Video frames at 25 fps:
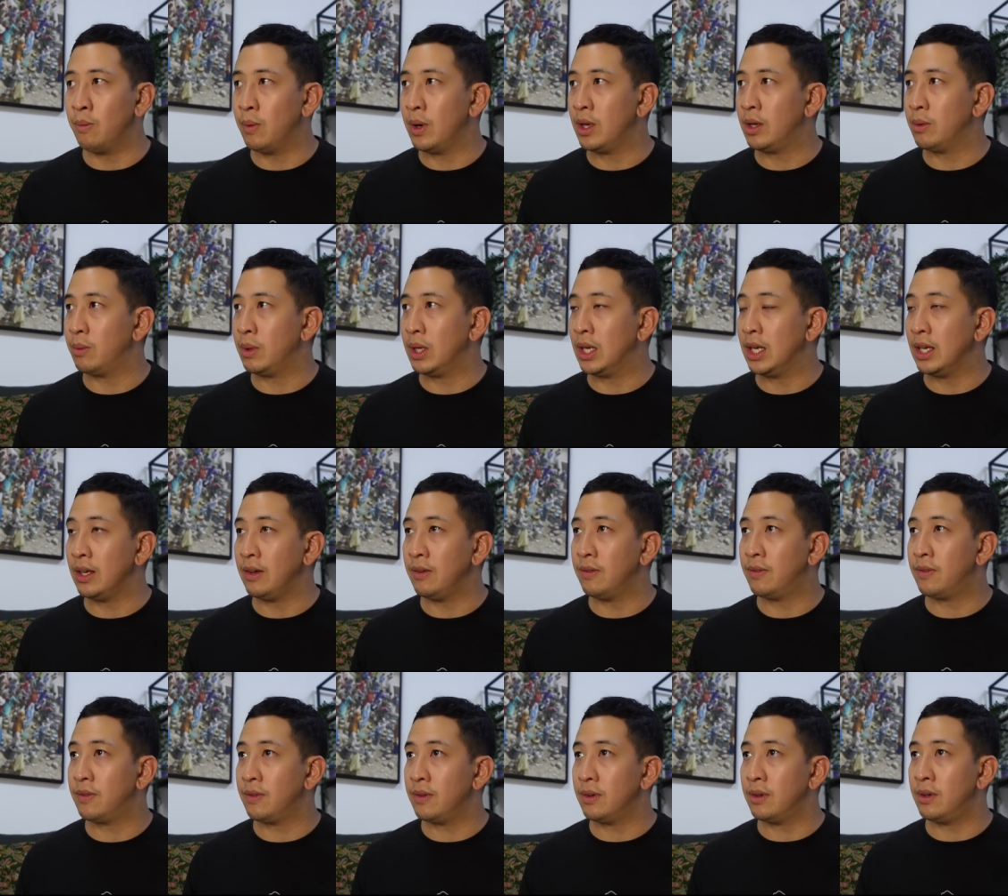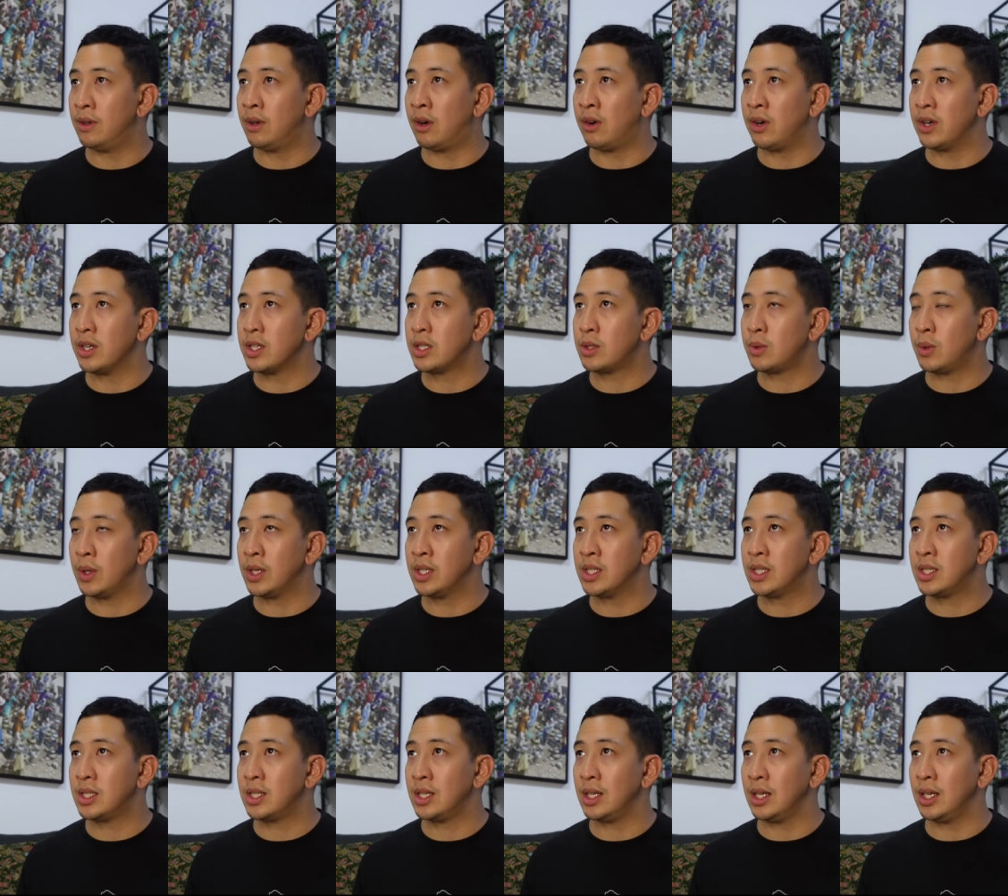when did we leave Norwich?
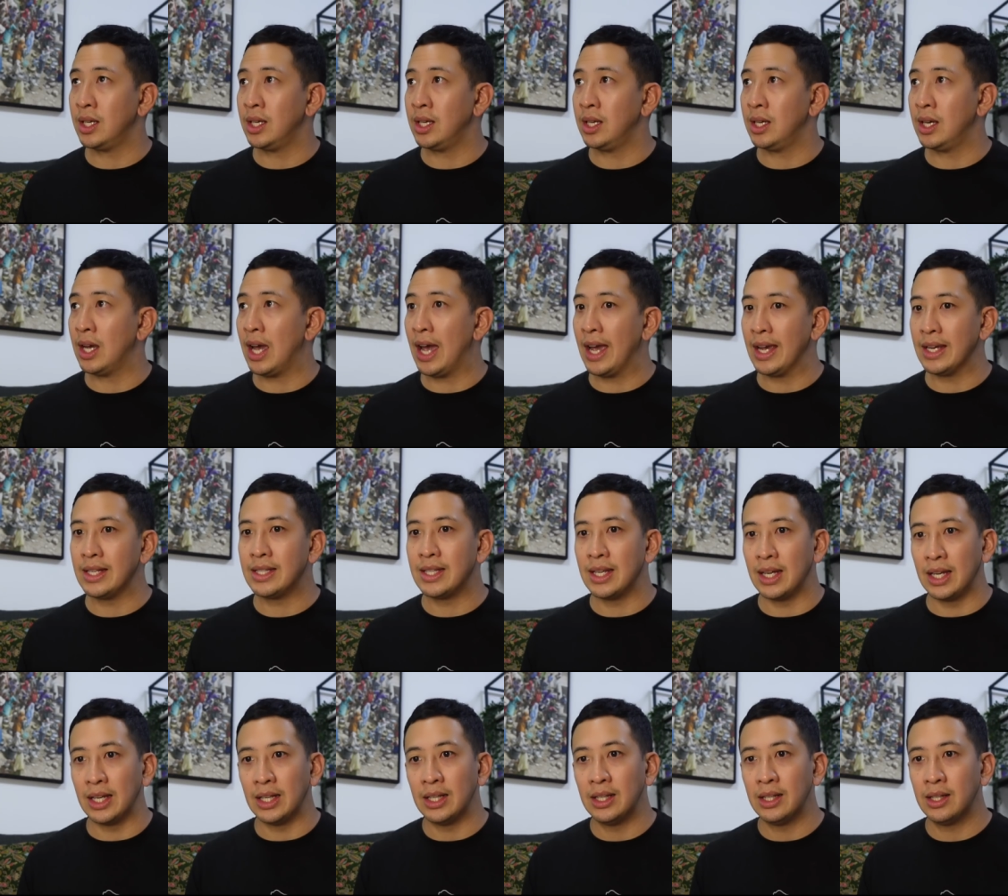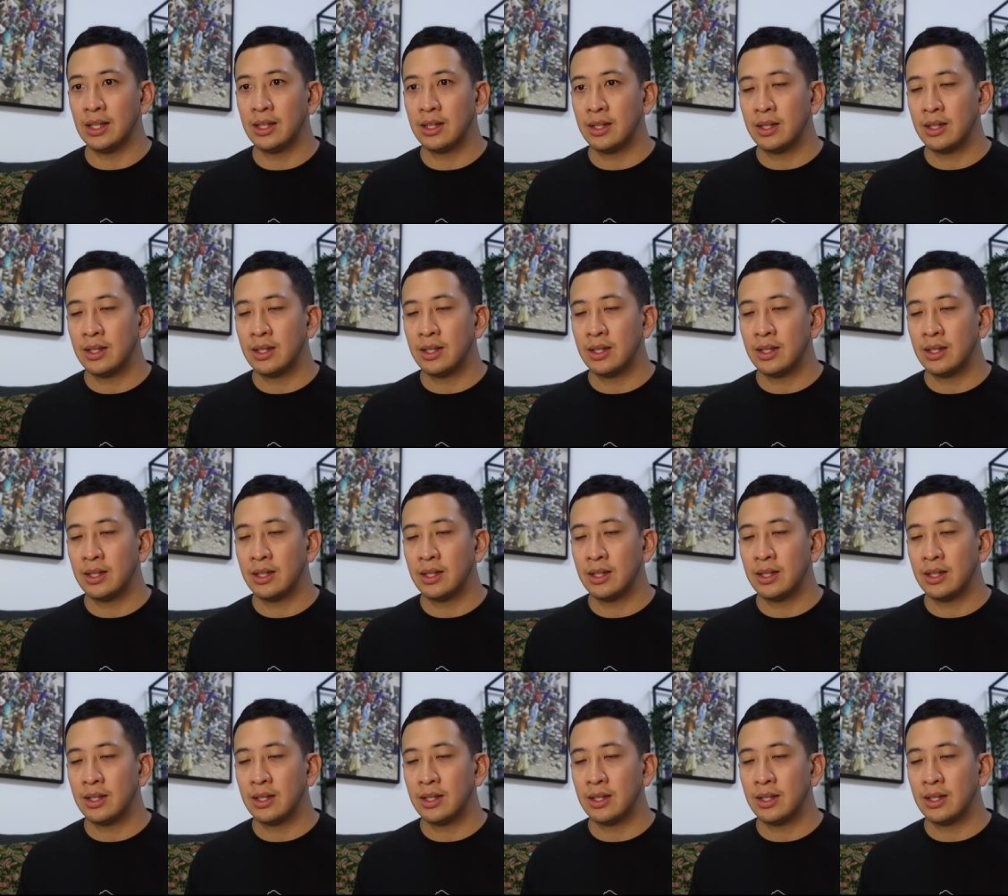twenty eighteen.